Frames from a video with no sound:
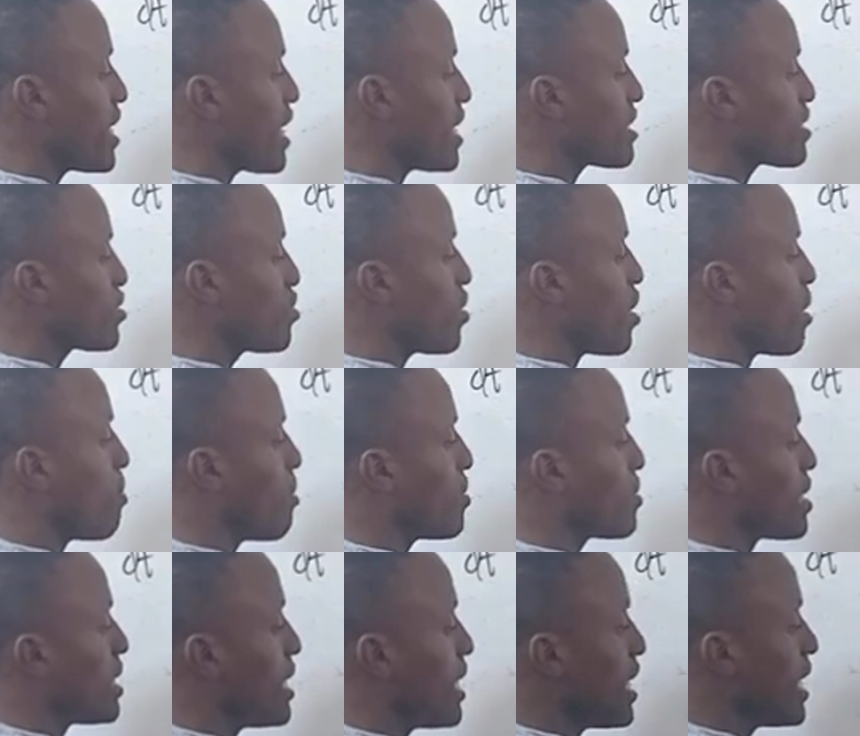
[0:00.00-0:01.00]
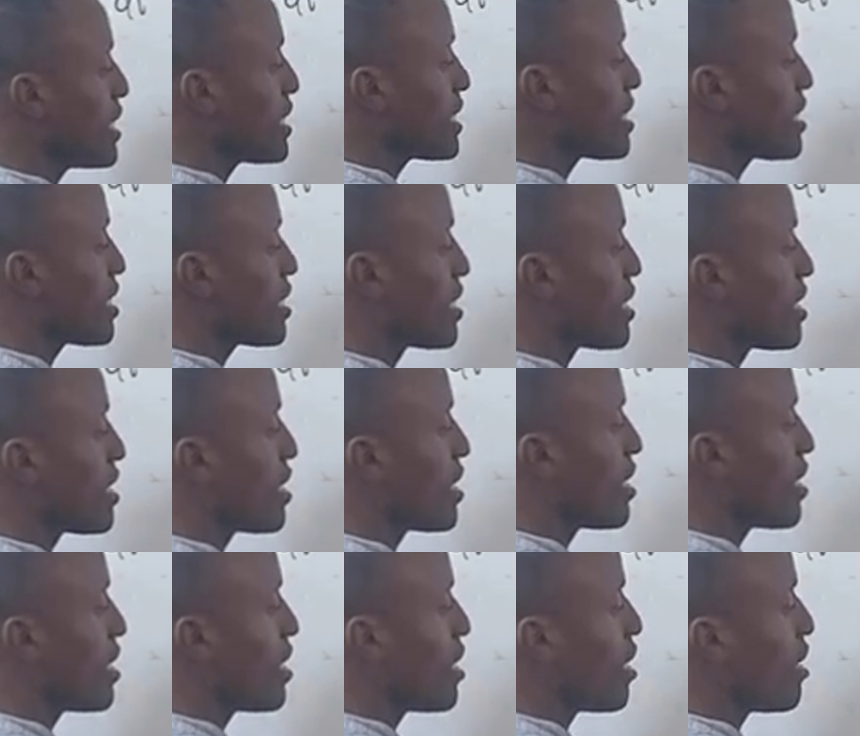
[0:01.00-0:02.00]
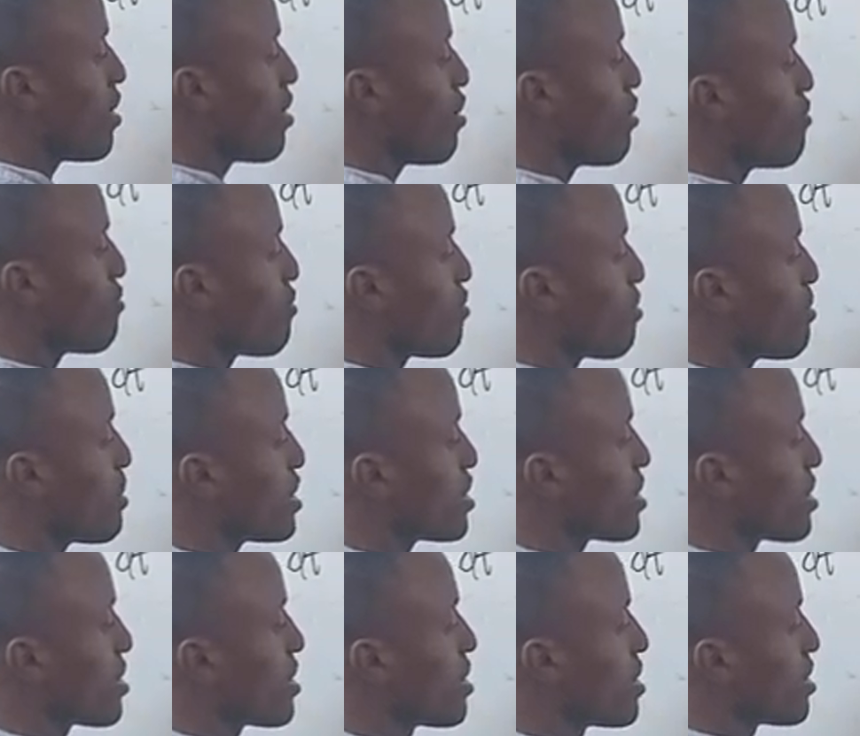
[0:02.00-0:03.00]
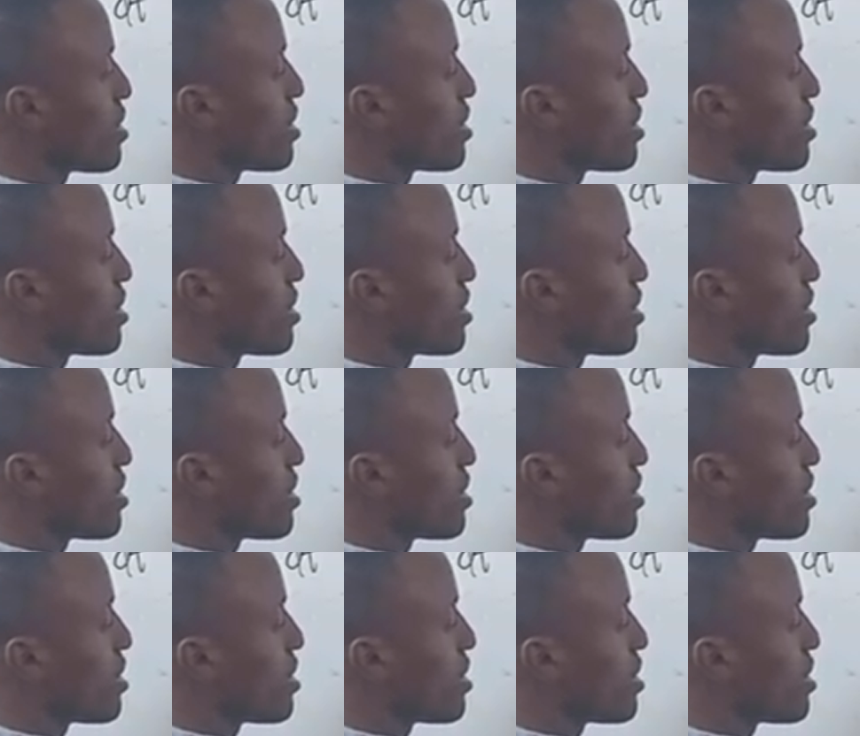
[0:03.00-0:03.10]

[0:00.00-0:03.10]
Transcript: ask you about the rate of formation